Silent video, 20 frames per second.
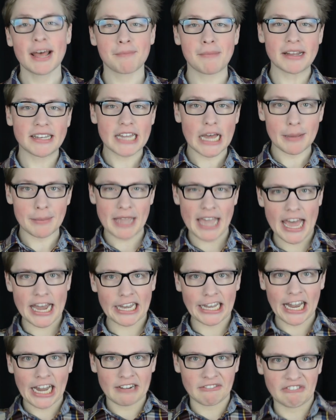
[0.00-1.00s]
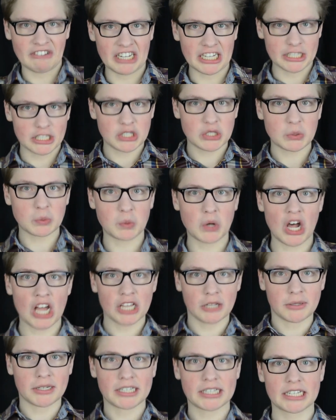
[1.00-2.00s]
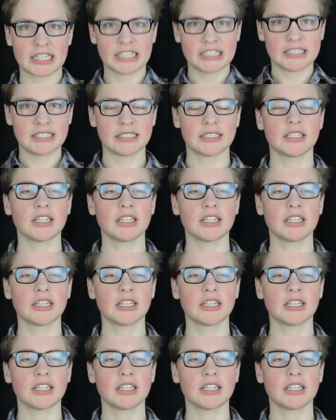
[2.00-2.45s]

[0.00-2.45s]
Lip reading: My tummy had a lot of fun swallowing it.